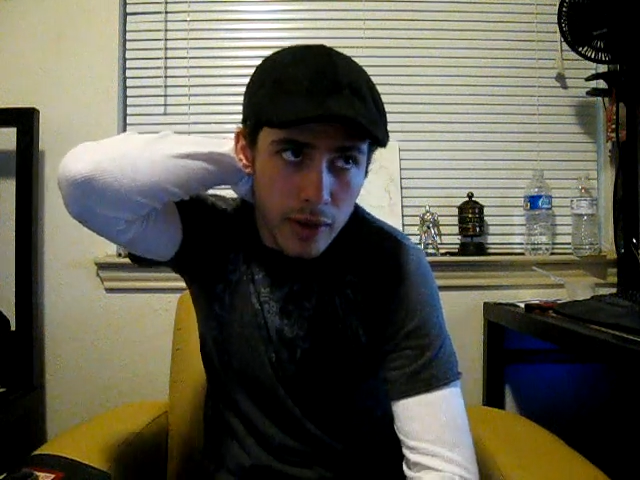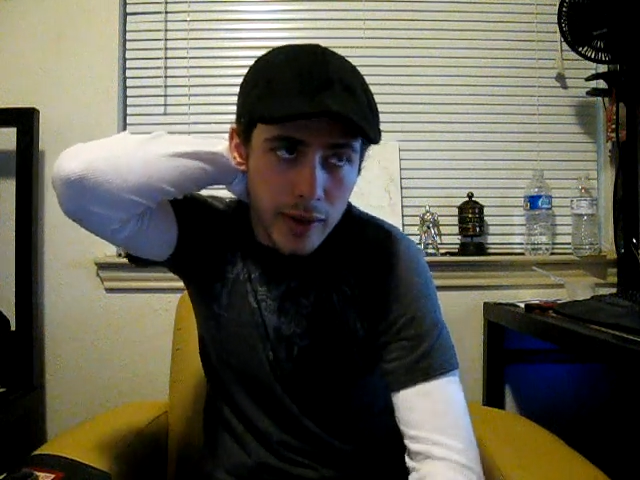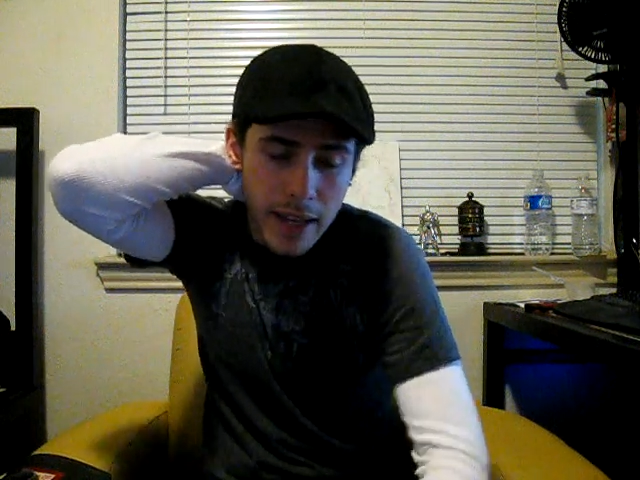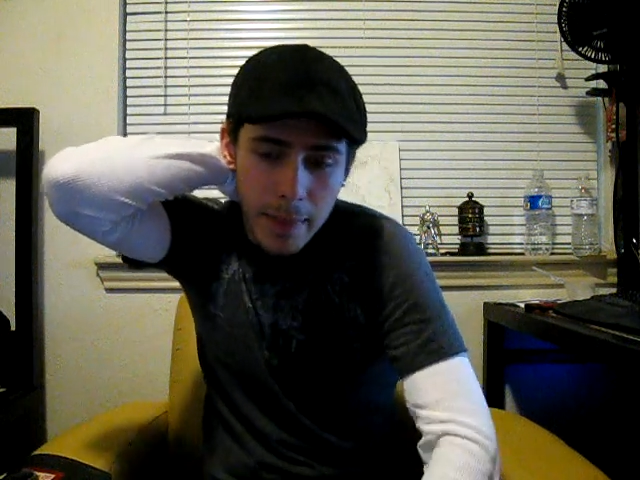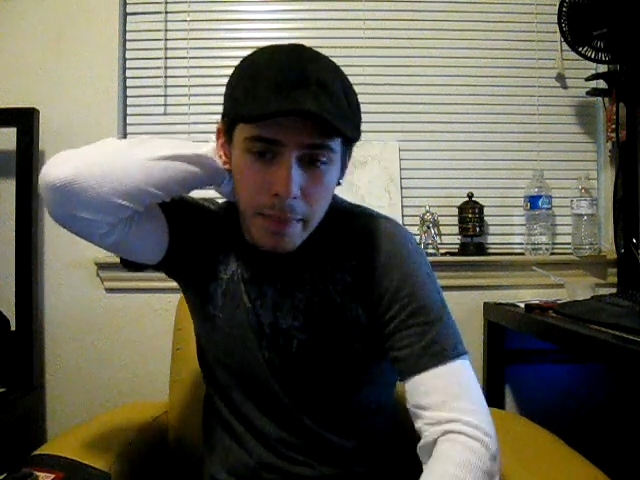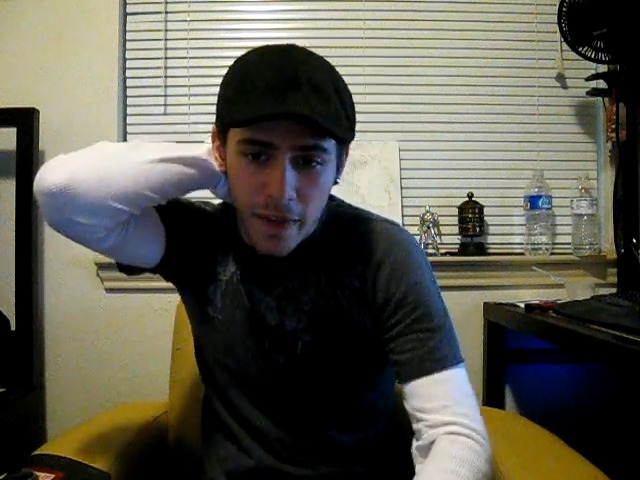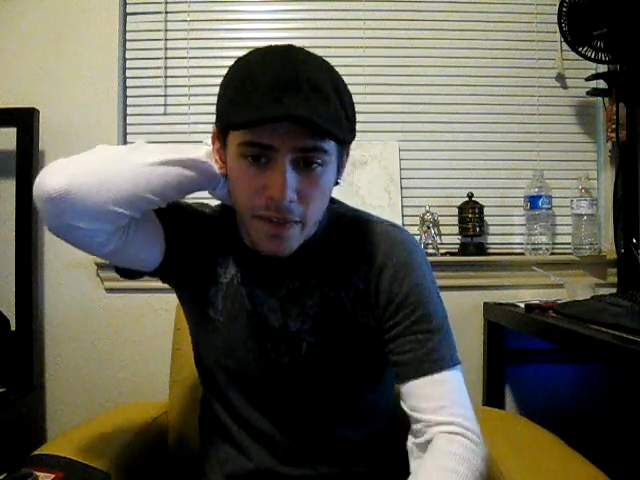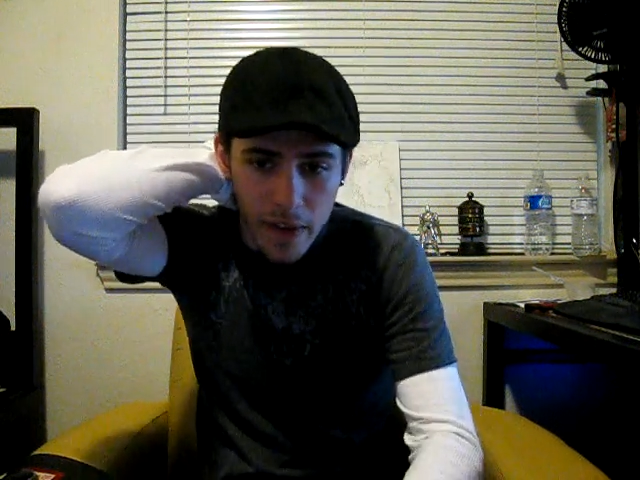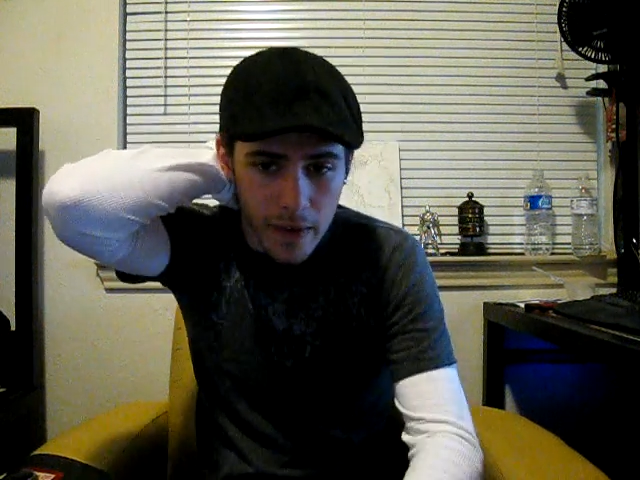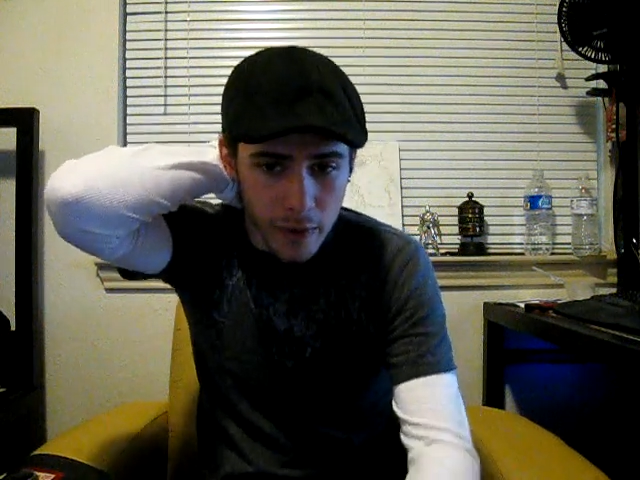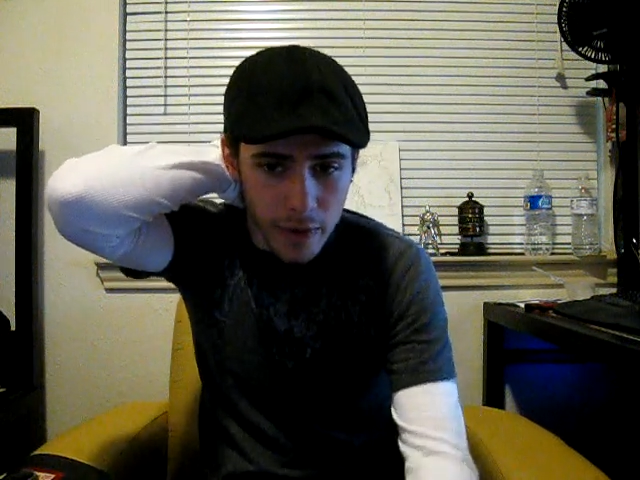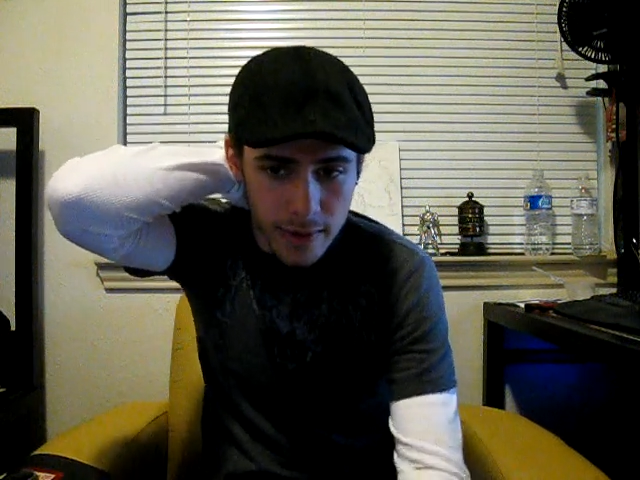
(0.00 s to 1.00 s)
You can't pick
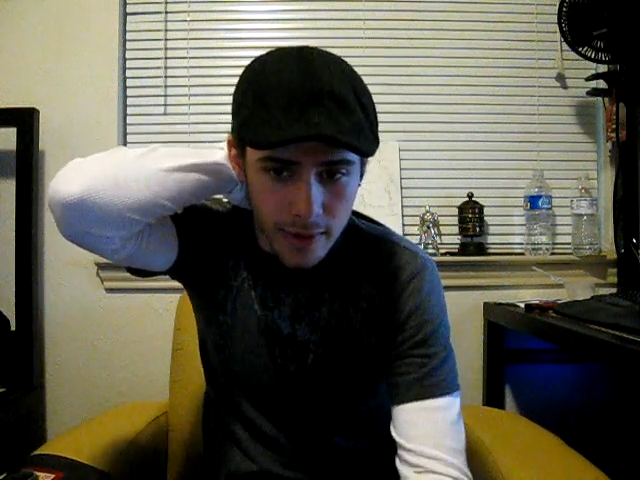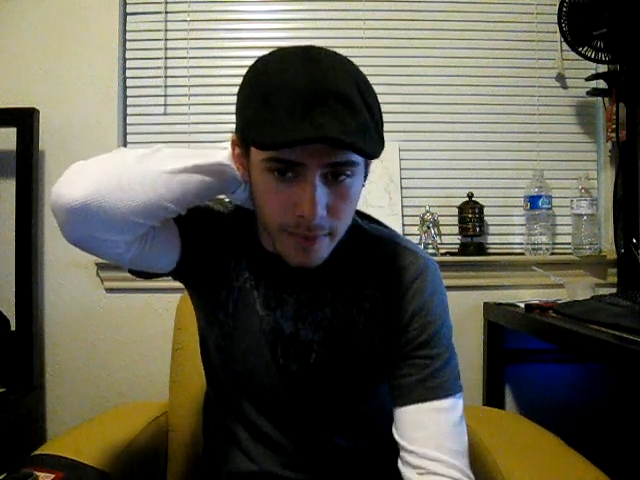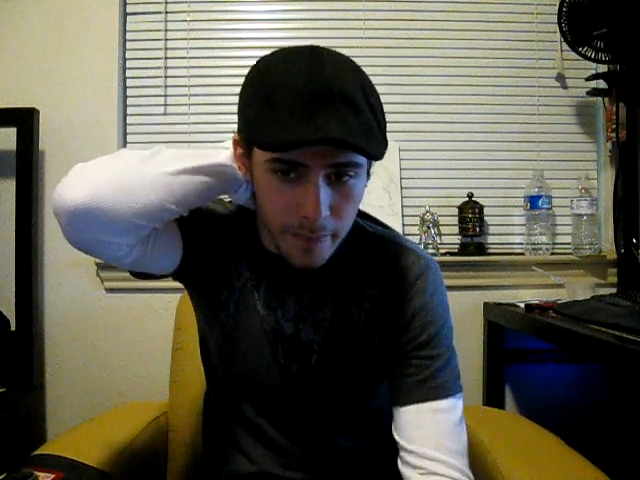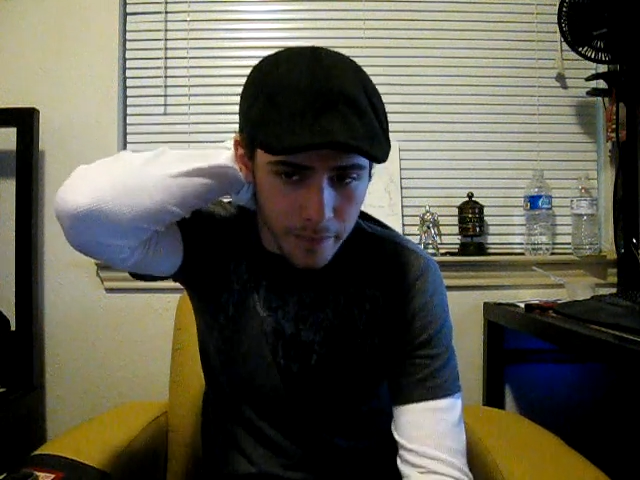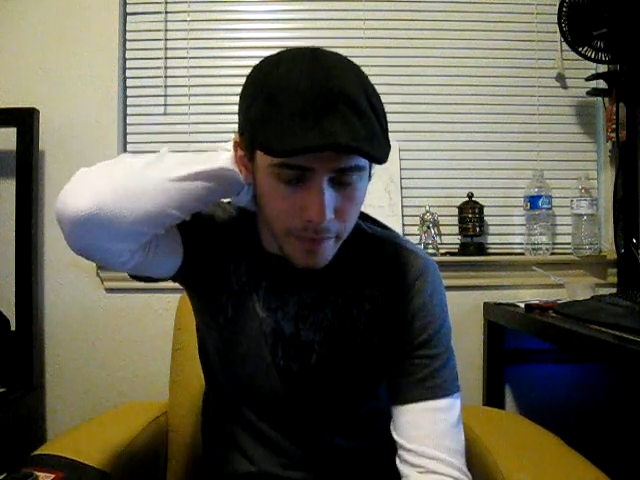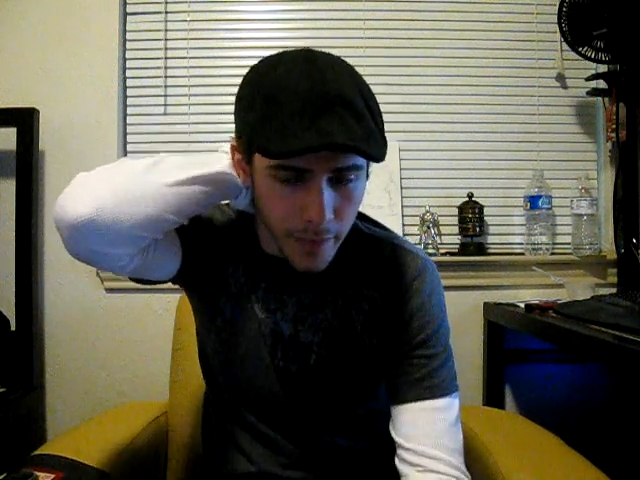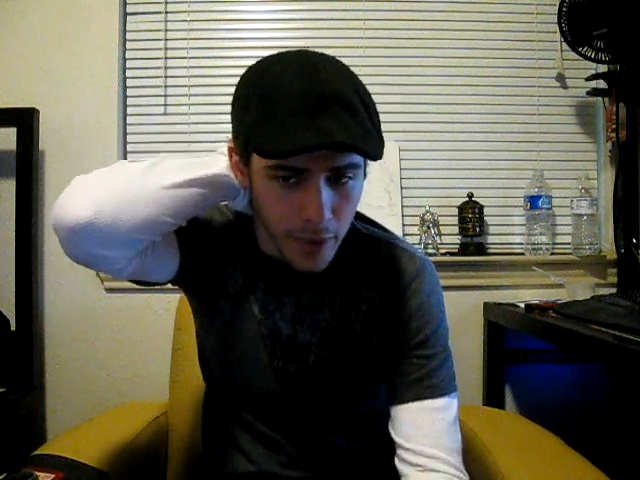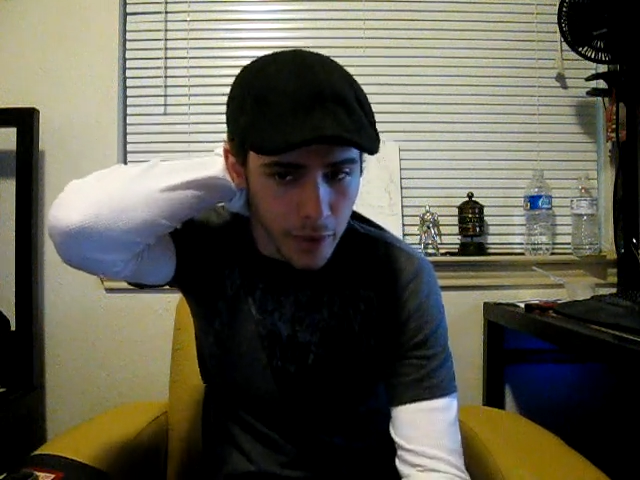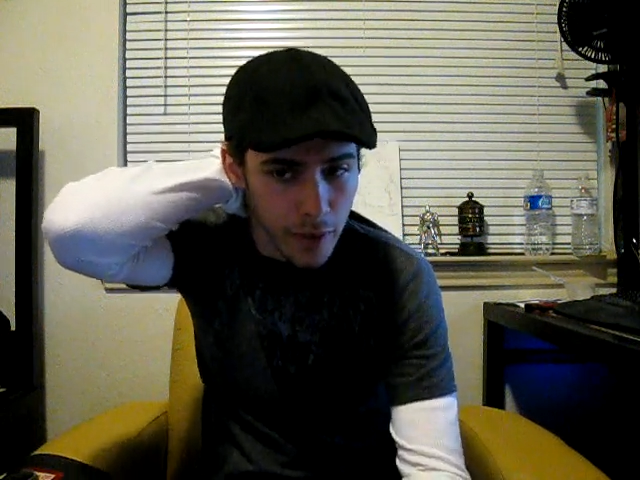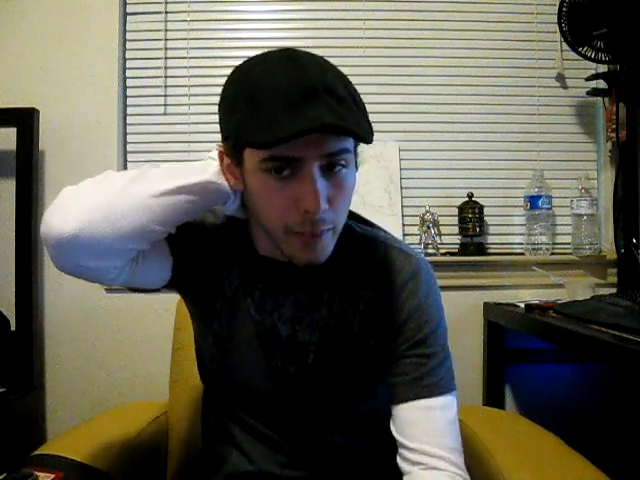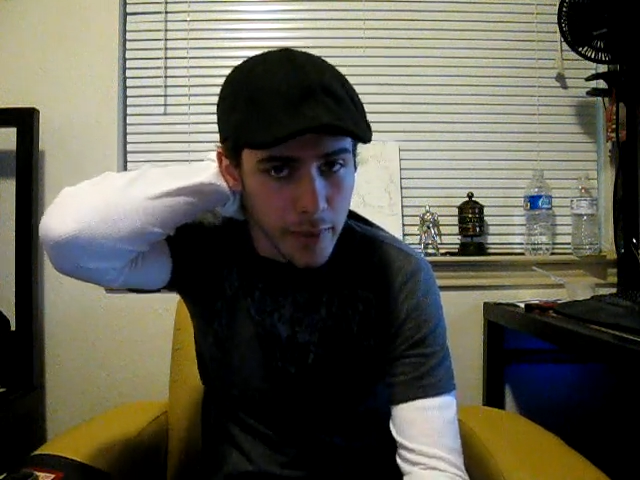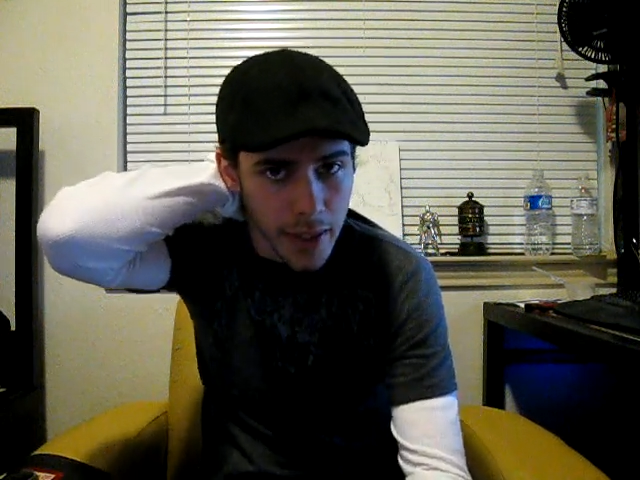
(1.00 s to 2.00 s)
favorites.
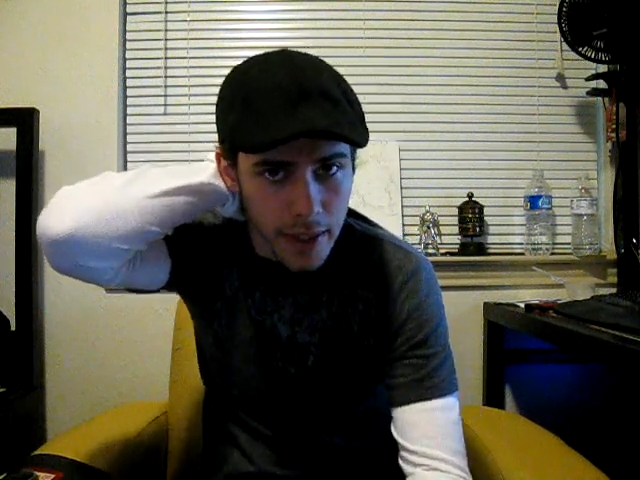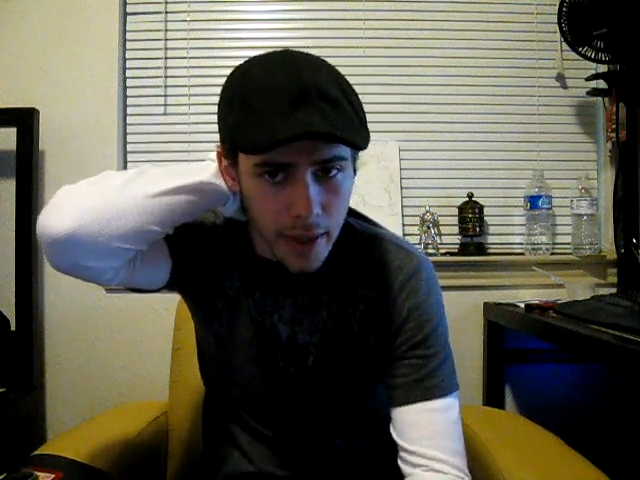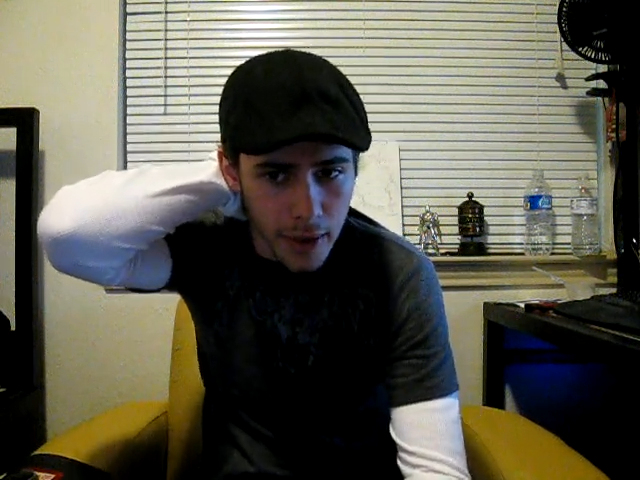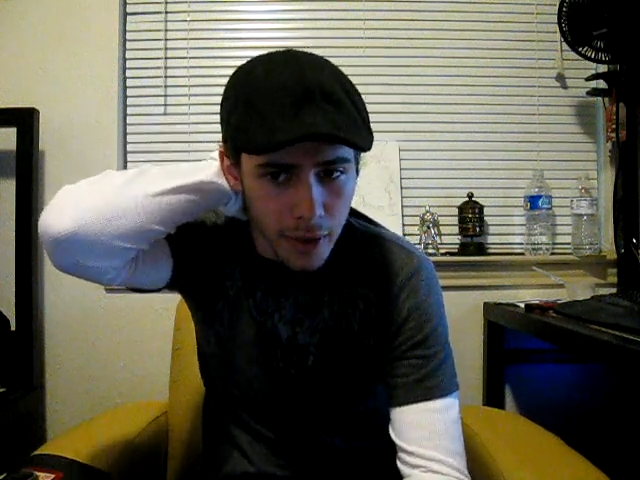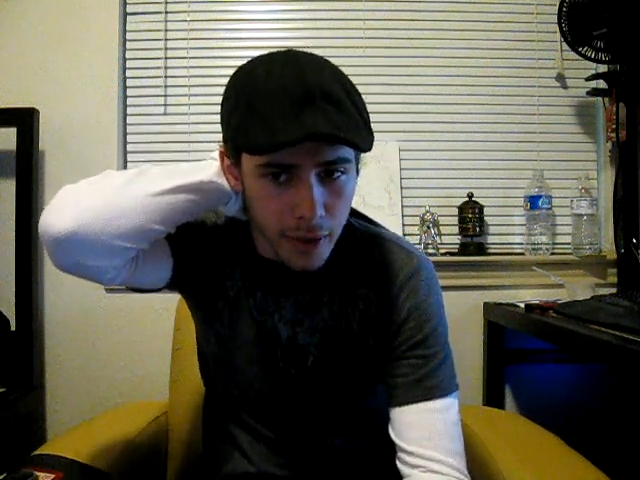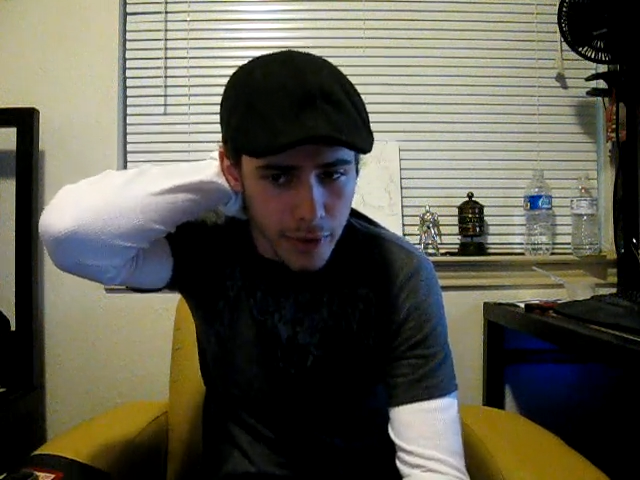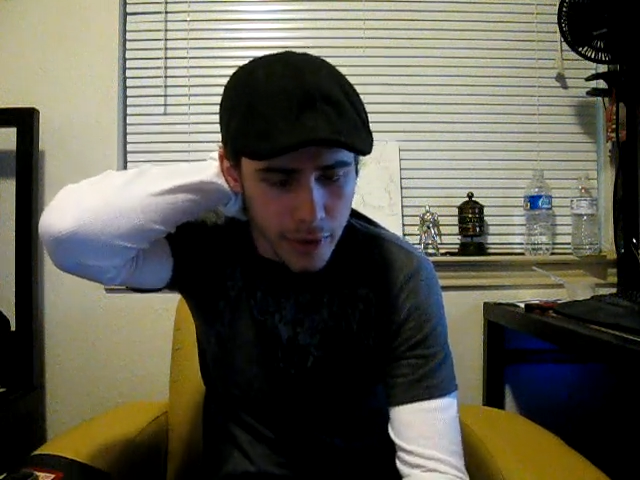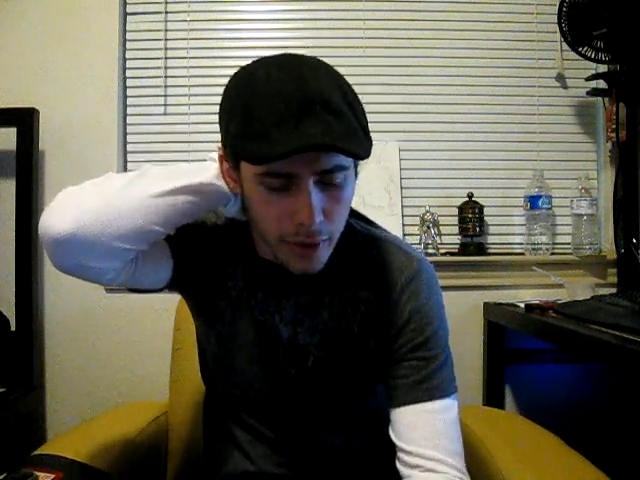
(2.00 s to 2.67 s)
You're the mediator,